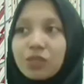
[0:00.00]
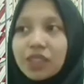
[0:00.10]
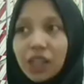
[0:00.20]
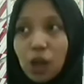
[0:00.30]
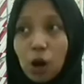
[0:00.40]

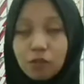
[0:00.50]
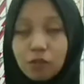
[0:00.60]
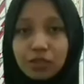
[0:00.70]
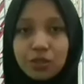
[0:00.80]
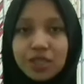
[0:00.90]
take
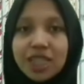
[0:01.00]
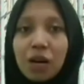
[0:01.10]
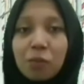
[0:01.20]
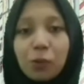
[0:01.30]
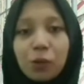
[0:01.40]
off to
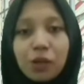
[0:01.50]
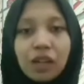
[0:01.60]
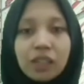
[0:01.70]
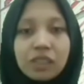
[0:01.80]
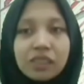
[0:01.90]
Singapore.
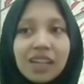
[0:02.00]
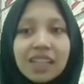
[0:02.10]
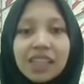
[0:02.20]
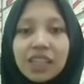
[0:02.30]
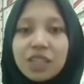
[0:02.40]

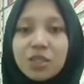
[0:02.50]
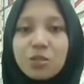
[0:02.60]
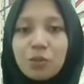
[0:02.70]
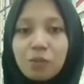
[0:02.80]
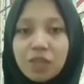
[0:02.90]
Thank you
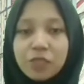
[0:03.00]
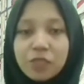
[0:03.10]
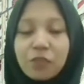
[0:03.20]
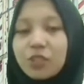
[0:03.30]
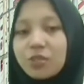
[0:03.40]
so much
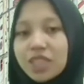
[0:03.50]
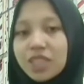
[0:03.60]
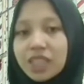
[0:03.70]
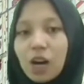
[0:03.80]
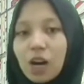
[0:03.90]
for
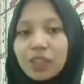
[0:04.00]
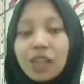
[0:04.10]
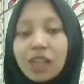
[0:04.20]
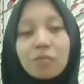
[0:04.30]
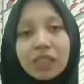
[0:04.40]
choosing our
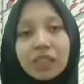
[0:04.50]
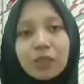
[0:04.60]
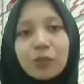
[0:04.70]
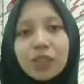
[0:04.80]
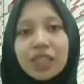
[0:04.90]
company
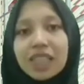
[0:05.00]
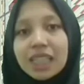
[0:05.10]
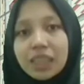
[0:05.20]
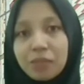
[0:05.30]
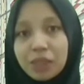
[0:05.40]
during the
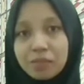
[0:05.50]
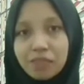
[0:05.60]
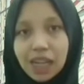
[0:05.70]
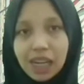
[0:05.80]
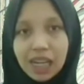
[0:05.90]
trip in
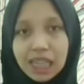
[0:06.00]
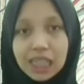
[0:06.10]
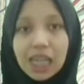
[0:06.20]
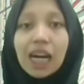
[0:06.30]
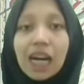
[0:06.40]
Malang.
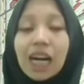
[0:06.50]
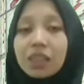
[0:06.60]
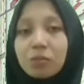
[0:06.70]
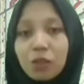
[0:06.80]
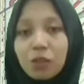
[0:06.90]
I
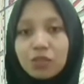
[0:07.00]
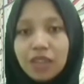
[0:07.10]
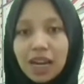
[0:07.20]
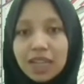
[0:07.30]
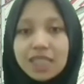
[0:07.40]

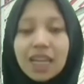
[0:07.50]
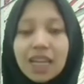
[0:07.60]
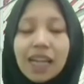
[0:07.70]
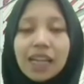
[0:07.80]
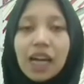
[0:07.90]
apologize
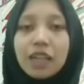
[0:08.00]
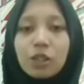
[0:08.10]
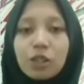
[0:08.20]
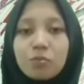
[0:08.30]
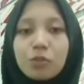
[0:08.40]
and I
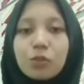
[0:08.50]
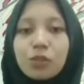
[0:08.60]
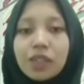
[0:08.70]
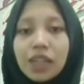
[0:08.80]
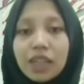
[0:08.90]
hope you
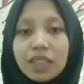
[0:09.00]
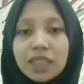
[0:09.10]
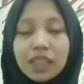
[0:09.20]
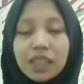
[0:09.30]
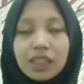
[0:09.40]
can
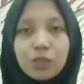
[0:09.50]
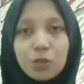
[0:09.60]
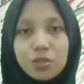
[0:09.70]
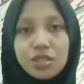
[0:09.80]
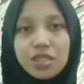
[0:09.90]

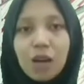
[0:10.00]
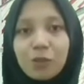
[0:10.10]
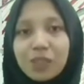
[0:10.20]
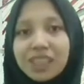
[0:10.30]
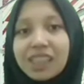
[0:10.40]
choose
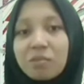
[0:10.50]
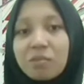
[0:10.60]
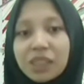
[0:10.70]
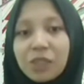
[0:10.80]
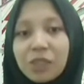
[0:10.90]
our
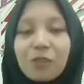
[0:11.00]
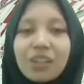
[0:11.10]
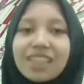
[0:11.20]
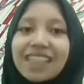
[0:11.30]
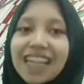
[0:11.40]
company for
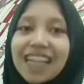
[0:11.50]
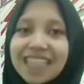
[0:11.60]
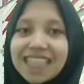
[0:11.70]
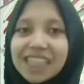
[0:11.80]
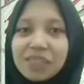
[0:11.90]
the
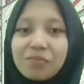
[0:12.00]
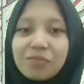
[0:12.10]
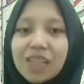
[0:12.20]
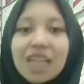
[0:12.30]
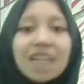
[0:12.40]
next trip.
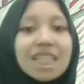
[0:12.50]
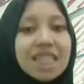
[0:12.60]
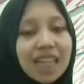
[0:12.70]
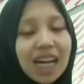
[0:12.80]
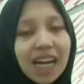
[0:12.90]

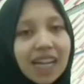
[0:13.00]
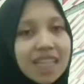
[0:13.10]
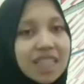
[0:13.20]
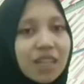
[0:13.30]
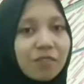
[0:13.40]
See ya and
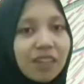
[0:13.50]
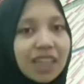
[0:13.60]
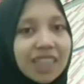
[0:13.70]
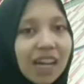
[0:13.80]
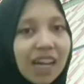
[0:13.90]
safe
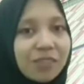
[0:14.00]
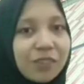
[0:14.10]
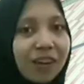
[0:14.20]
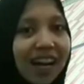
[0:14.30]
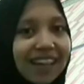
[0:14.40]
flight,
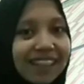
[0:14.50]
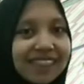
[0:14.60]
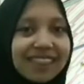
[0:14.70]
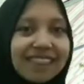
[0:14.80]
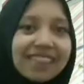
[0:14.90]
everyone!